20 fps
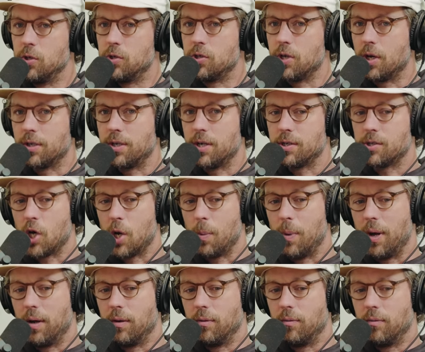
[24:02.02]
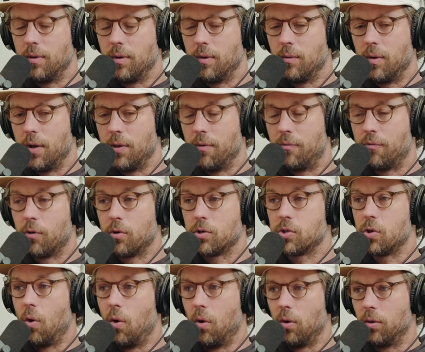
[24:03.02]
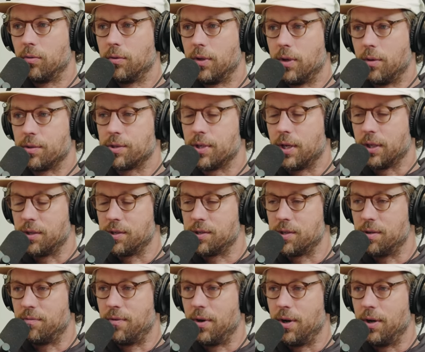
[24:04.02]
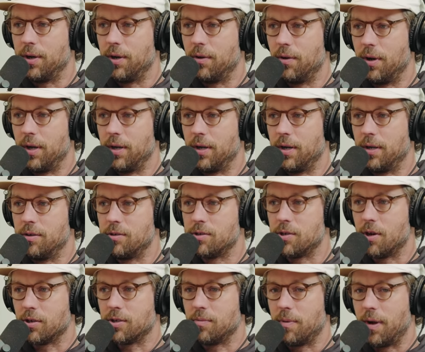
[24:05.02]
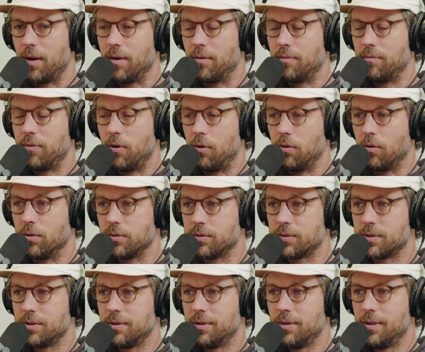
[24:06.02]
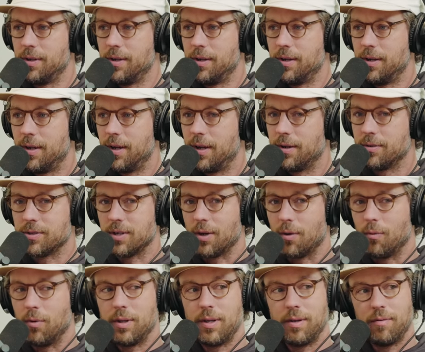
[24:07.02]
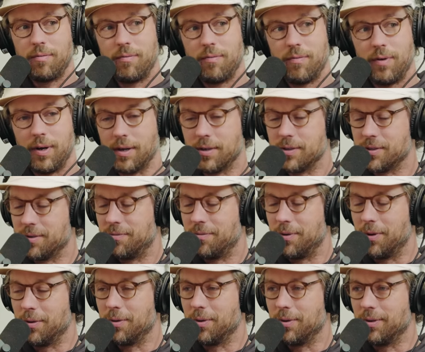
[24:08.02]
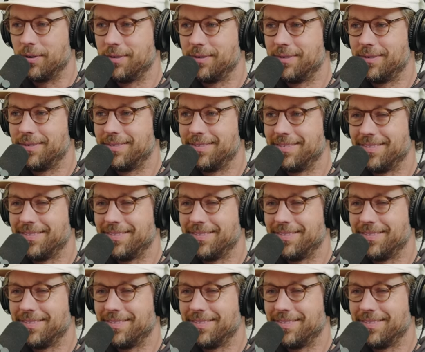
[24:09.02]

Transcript: you talked yesterday about uh, on the first hole there was like this infinity green, and you talked about Fogels. I was like, what the fuck is a Fogel?